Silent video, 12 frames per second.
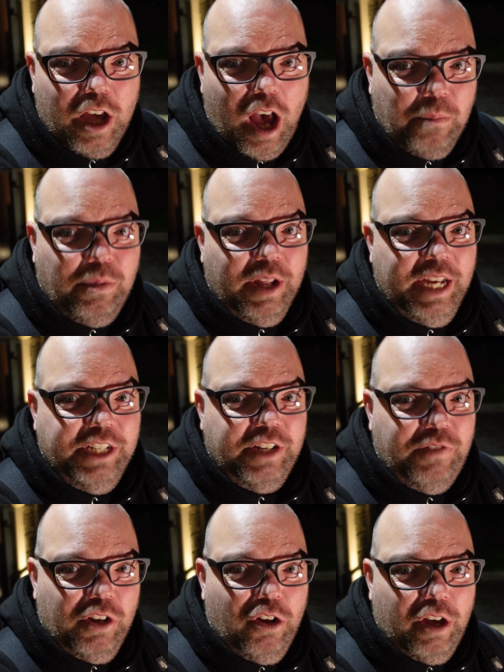And please,
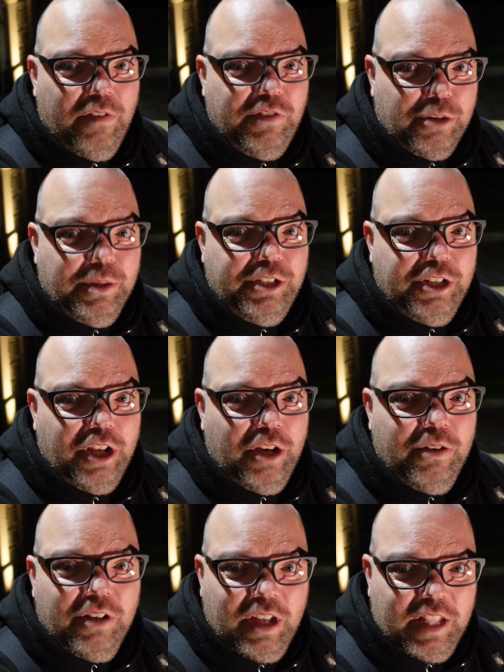if you're looking for something to
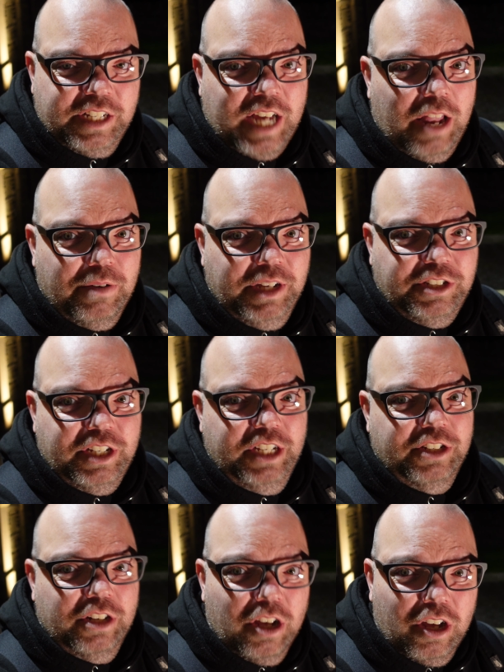do this Halloween
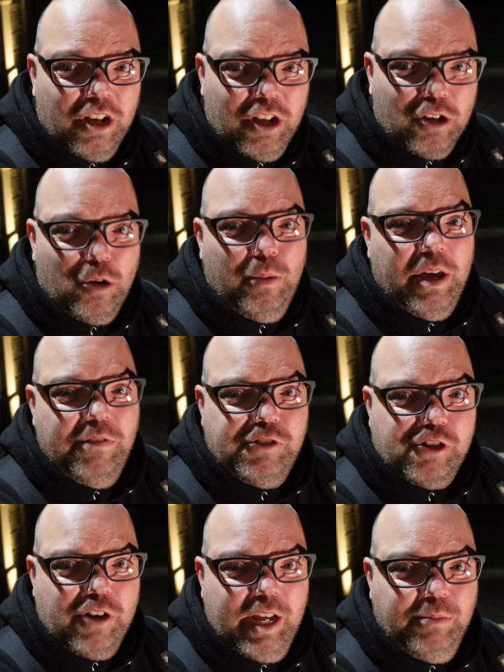season, come and give
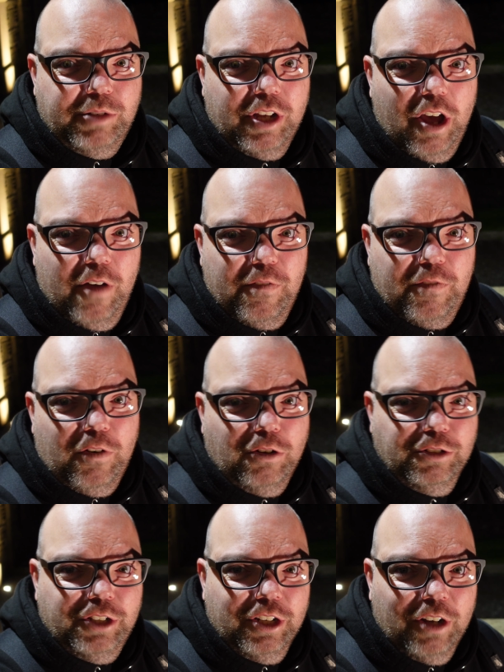Screams at
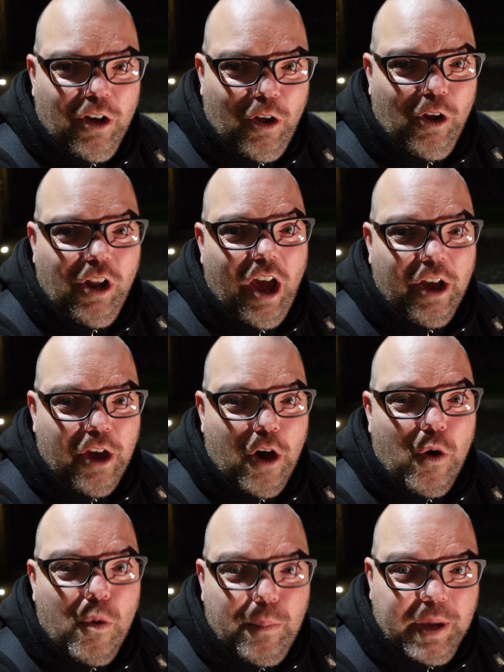Thornton Hall a
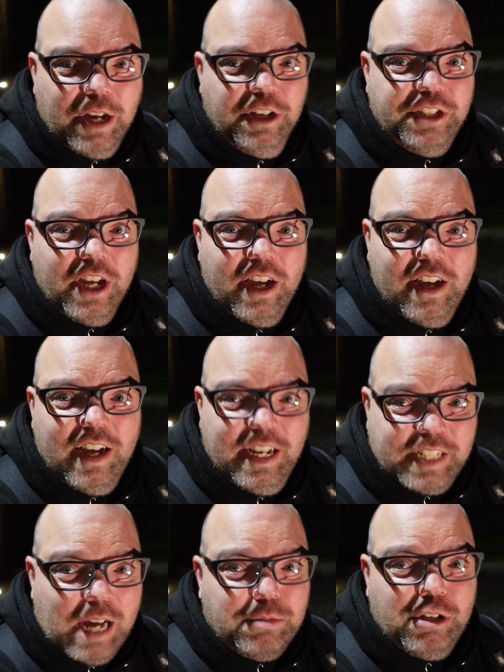go, because
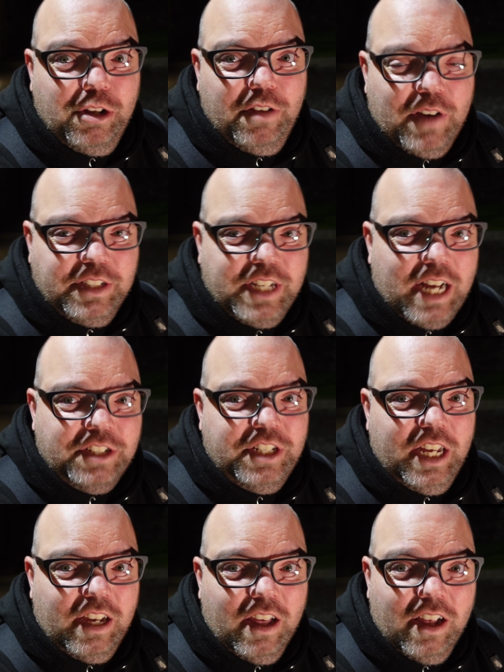it's absolutely
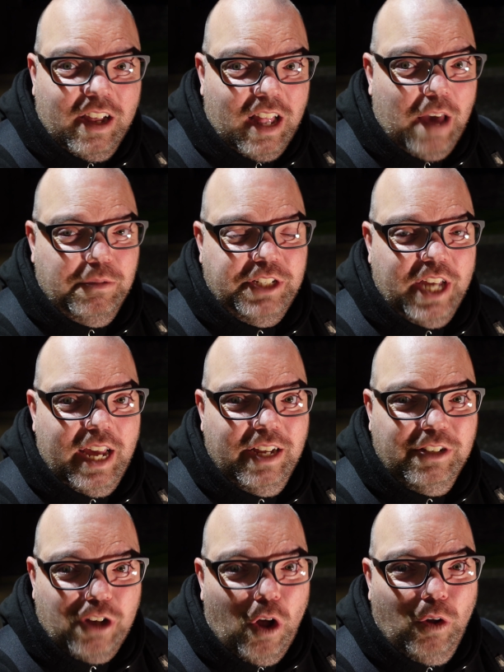fantastic. Like we say,
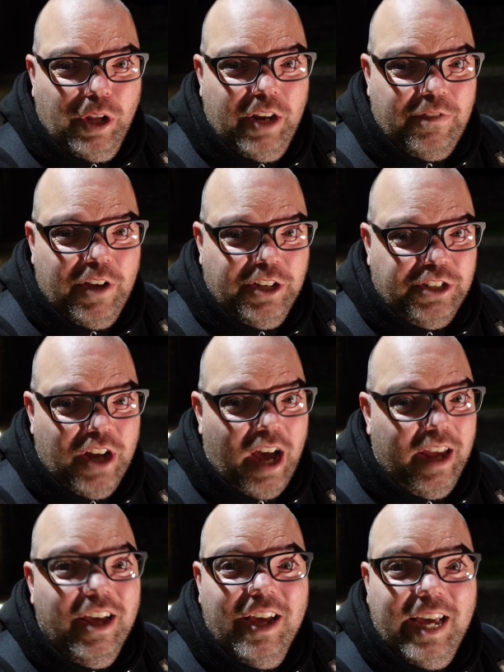it's only the first
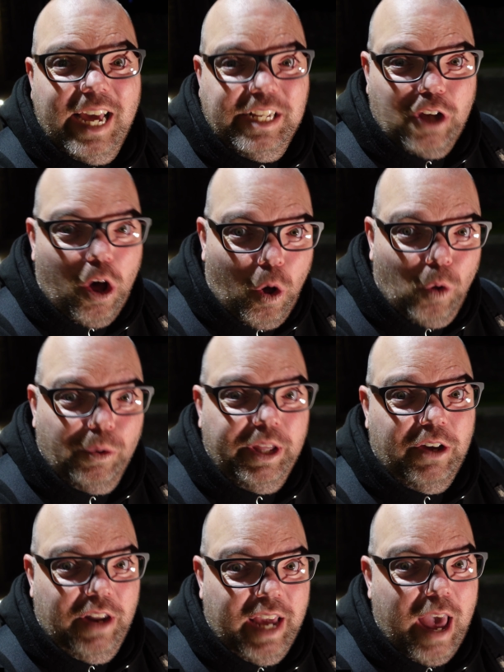night. It's only
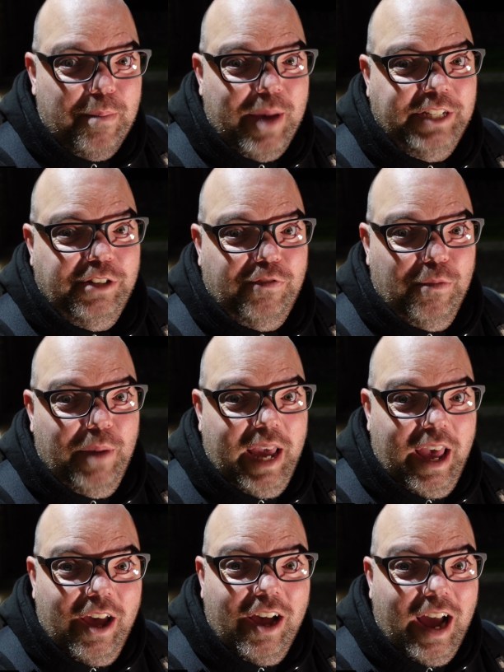going to get better from
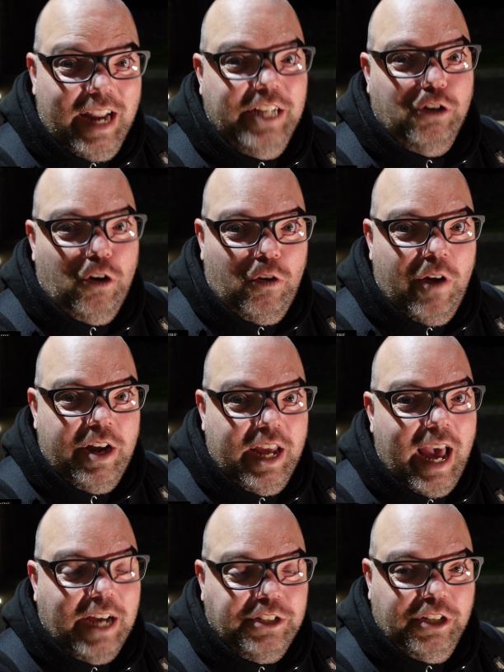here, and it's already
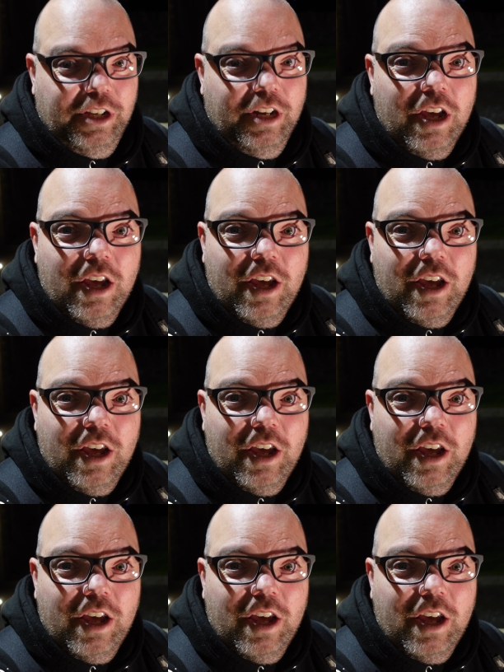excellent.